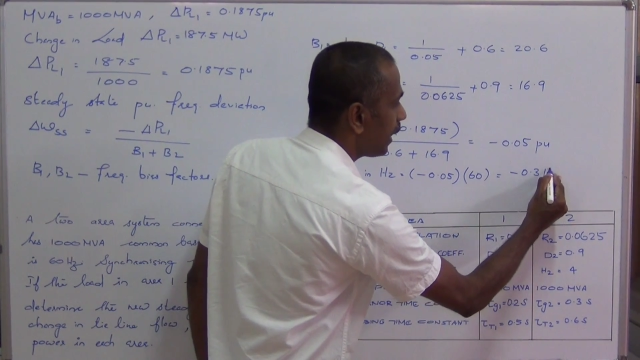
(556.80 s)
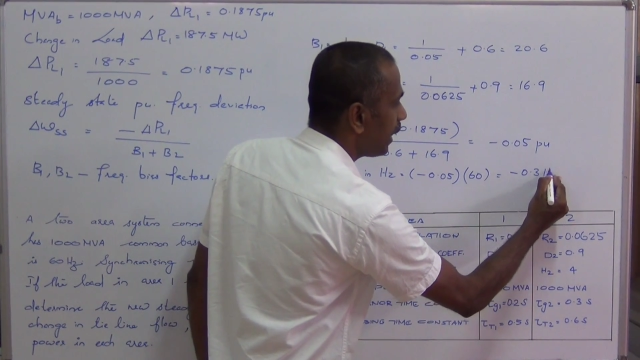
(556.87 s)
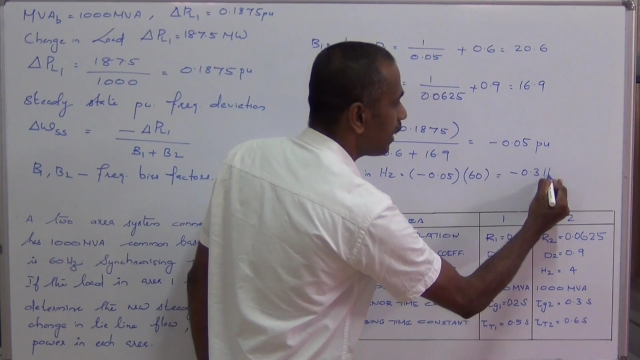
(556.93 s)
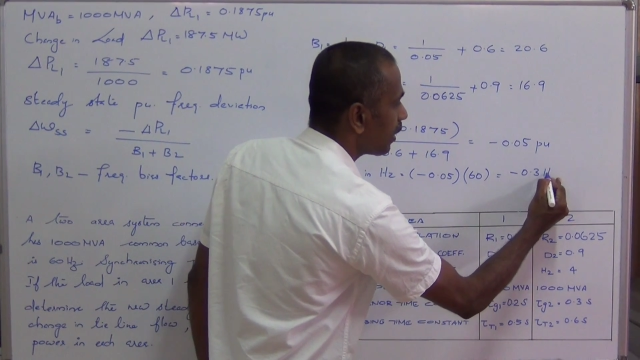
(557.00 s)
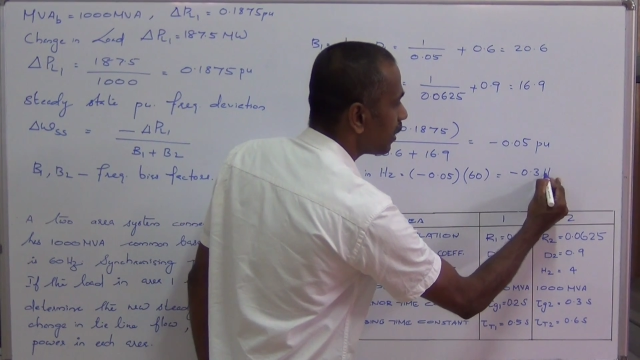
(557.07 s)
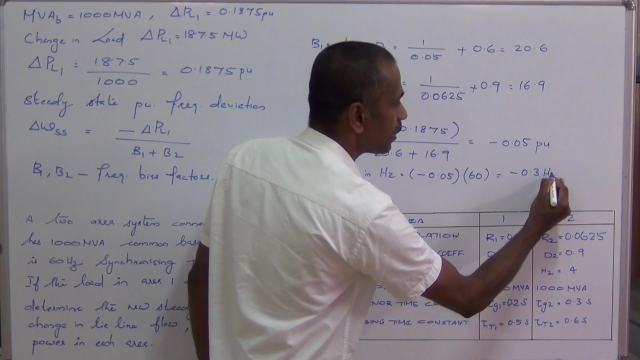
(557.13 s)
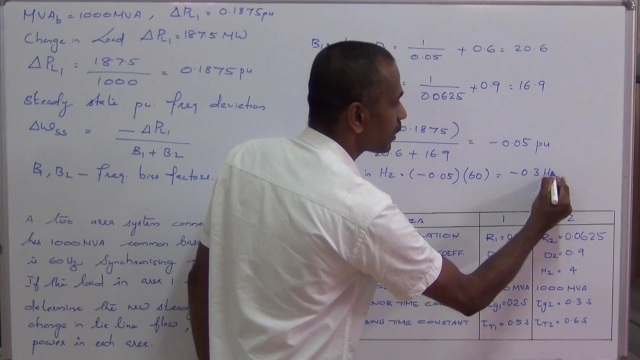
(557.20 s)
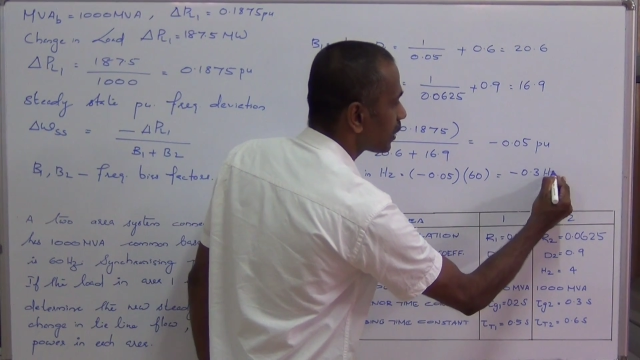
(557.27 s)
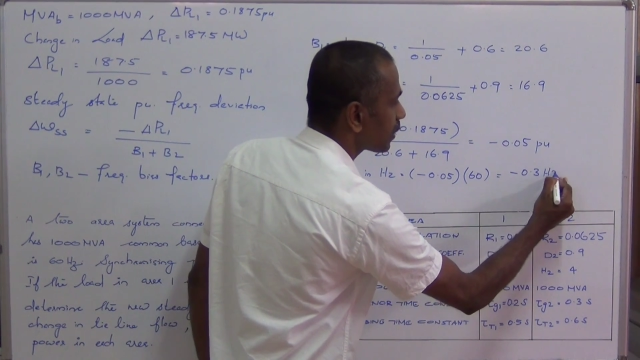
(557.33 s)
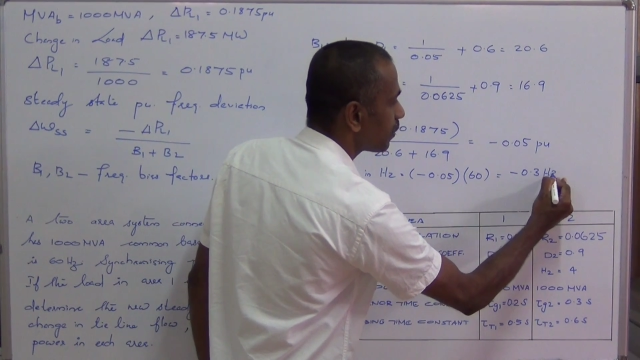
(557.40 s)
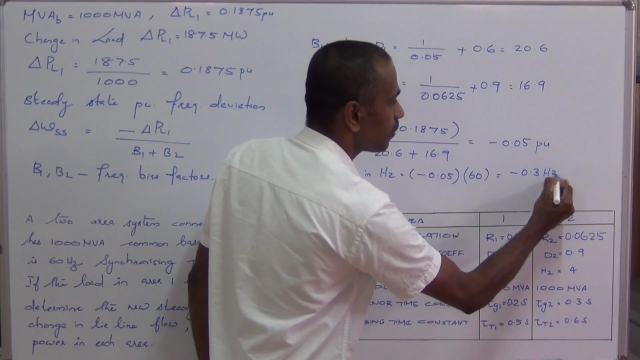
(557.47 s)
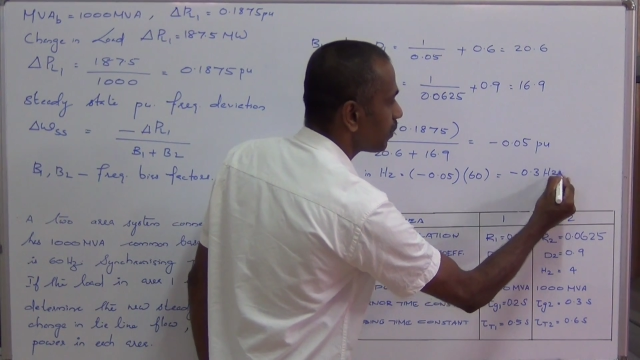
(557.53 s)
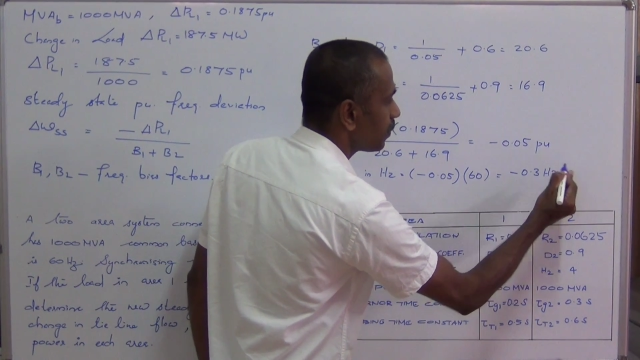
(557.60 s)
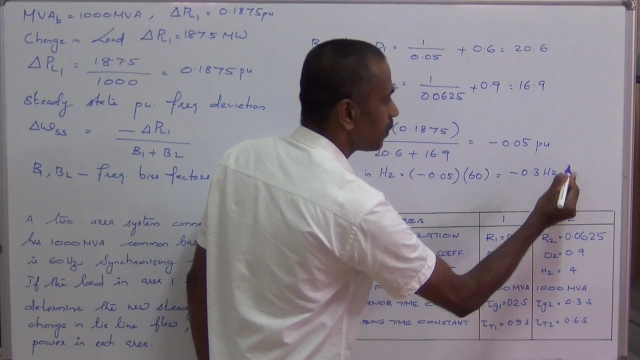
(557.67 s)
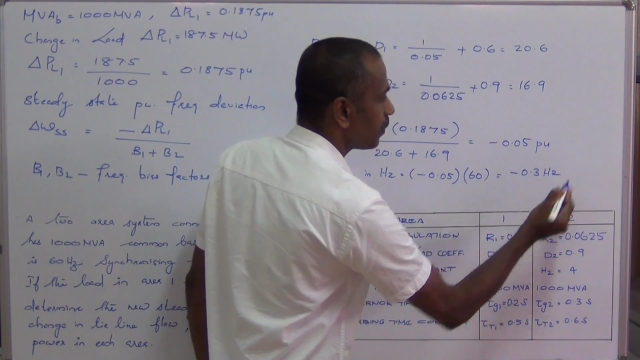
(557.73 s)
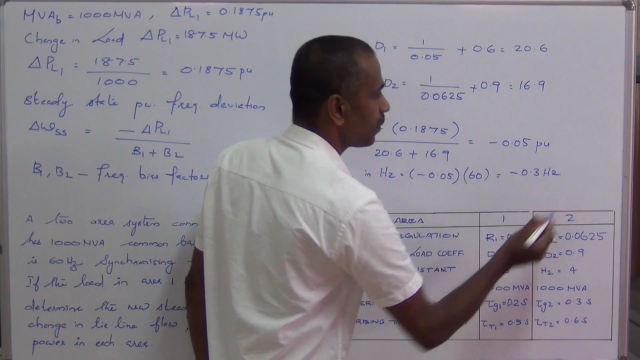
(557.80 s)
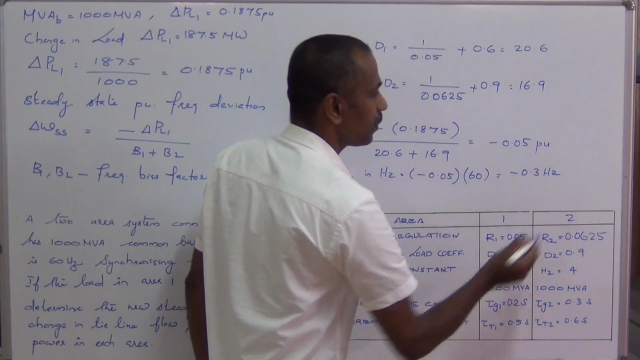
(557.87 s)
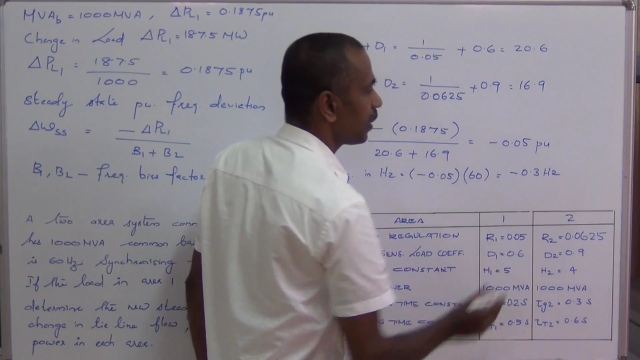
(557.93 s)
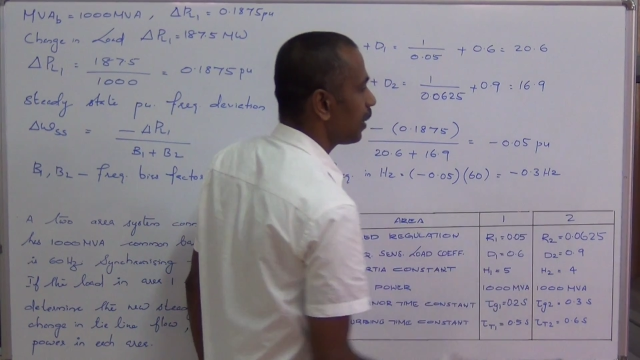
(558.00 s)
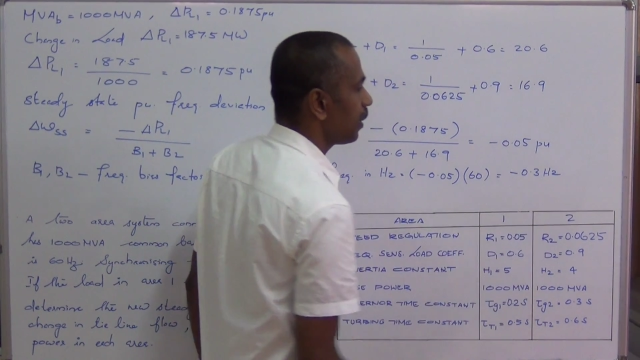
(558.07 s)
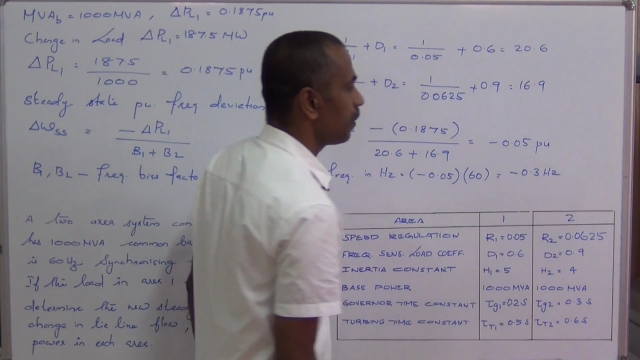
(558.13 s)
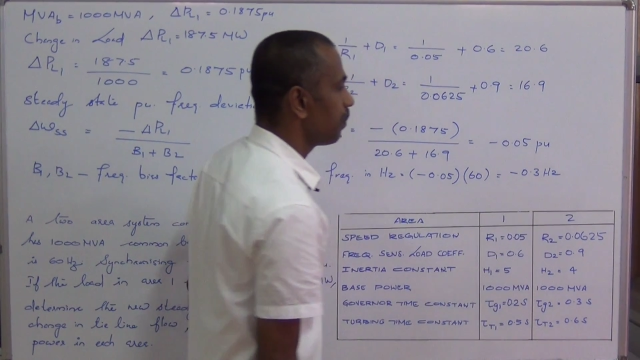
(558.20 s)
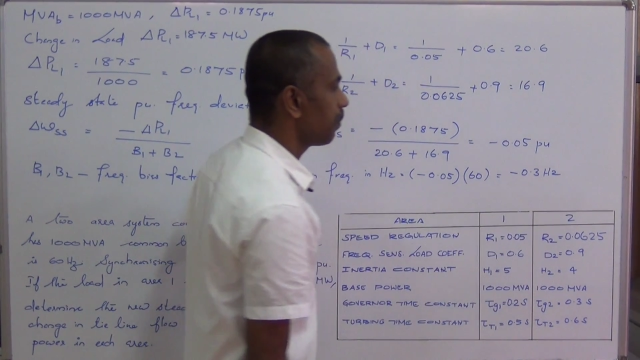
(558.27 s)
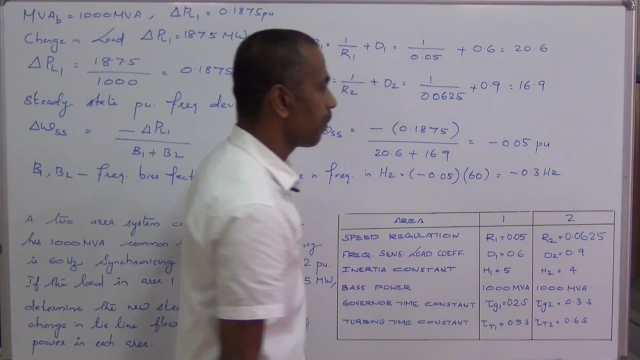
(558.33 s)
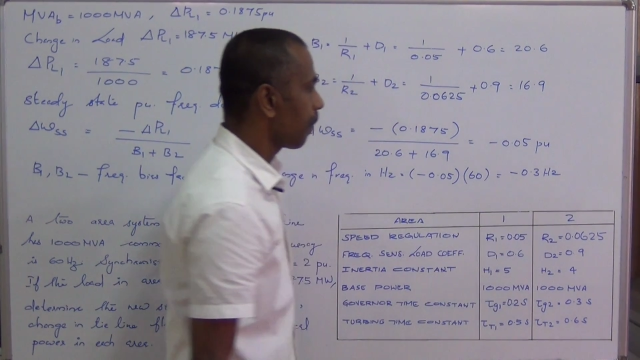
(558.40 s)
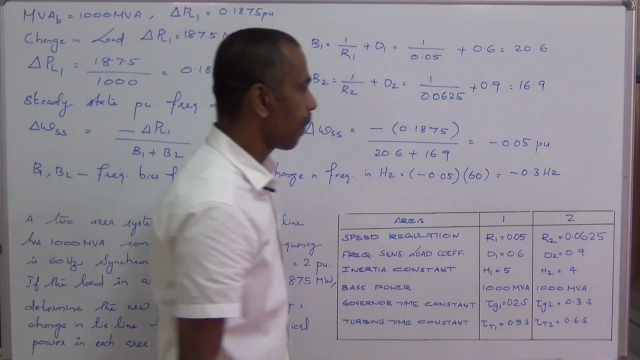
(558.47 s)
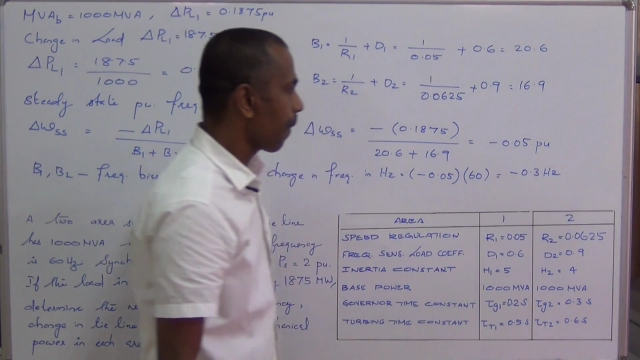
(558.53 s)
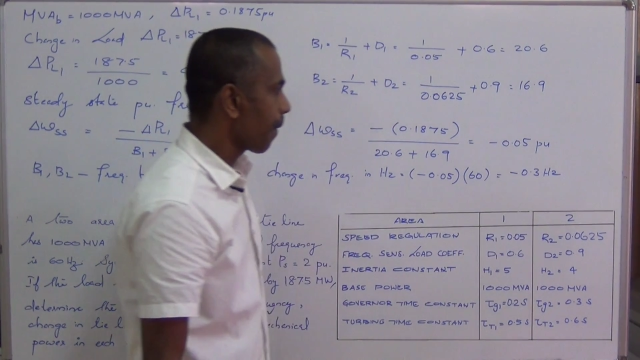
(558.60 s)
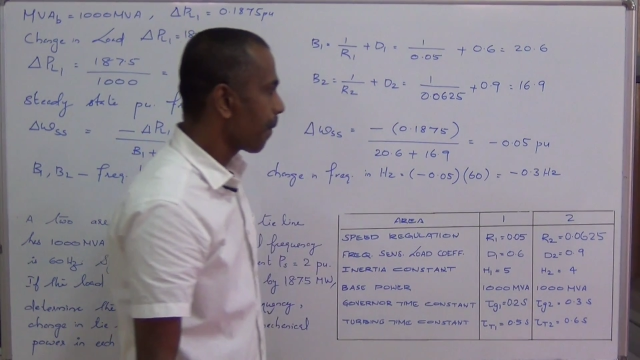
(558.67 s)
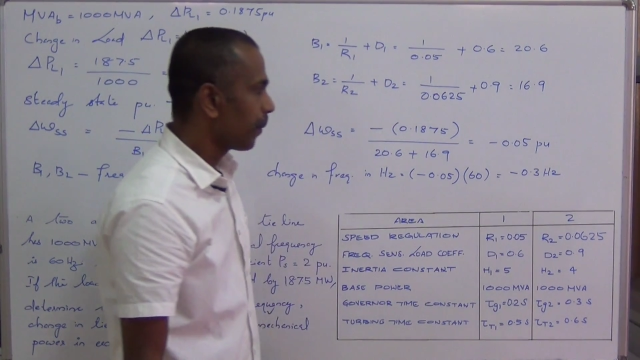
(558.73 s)
Hertz.
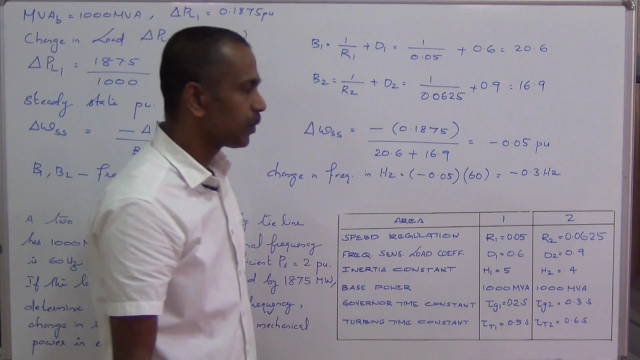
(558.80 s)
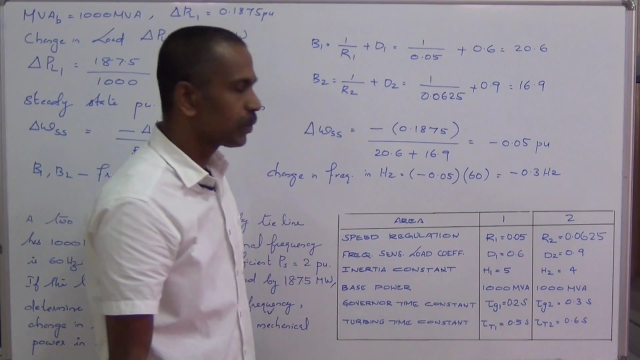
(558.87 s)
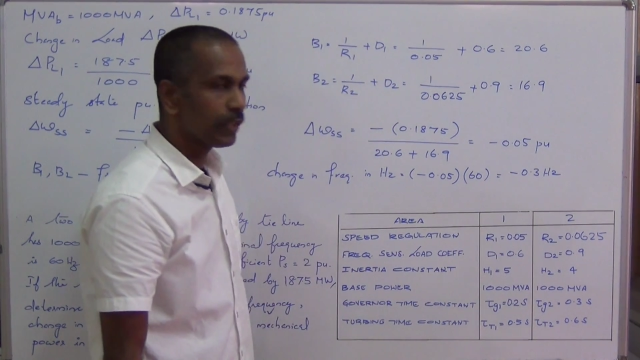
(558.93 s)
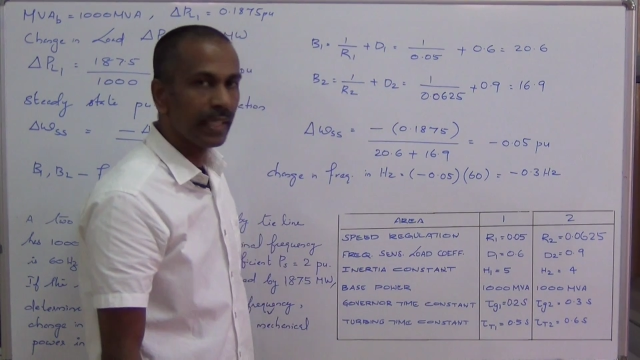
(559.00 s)
So